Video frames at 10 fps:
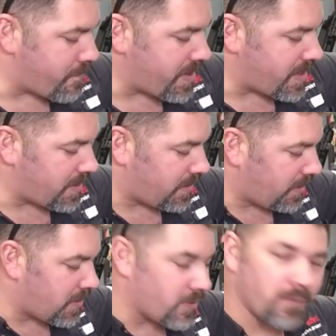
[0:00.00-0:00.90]
But,
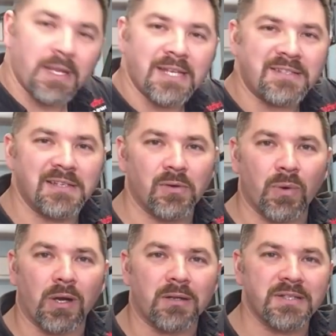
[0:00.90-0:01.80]
you know, it still
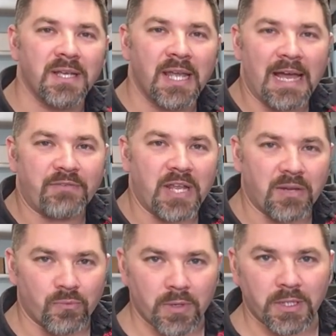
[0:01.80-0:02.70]
works. I've
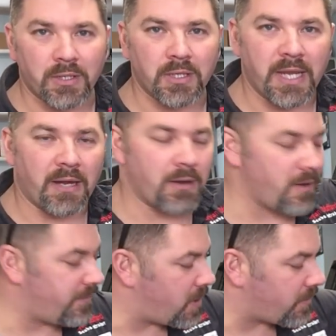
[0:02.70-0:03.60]
taken really good
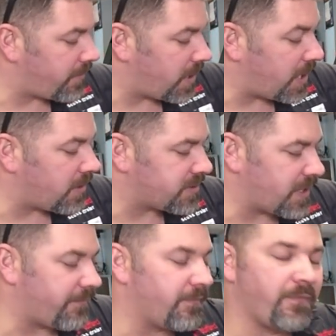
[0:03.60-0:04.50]
care of it over the years,
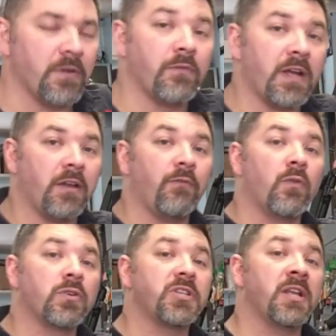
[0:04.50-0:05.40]
and I feel very
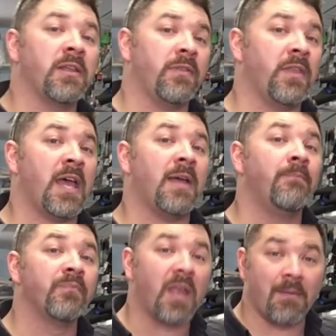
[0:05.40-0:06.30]
fortunate
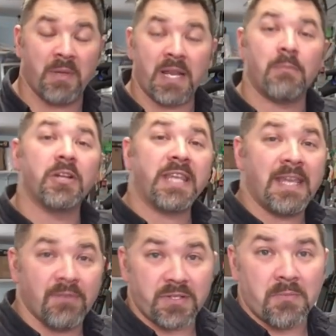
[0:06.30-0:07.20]
that I've been able to
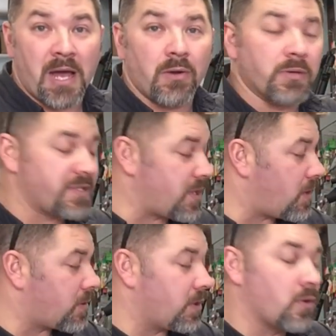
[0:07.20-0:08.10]
give it to my oldest
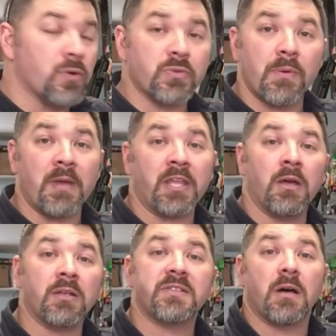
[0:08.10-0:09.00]
daughter. And, of course, when my
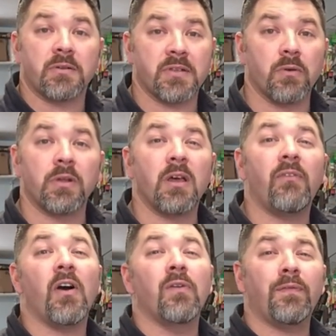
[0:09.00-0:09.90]
youngest daughter's old
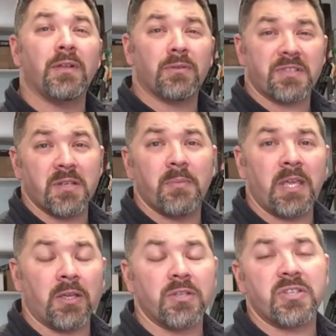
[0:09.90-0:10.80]
enough, hopefully it'll still
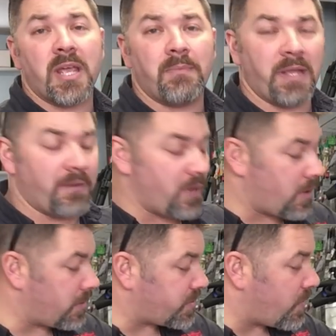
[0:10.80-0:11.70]
be in good shape to give to
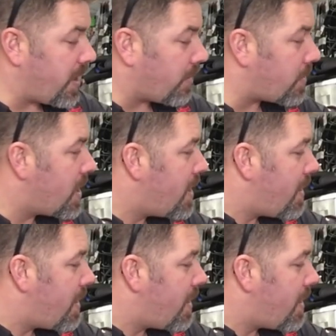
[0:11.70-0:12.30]
her as well.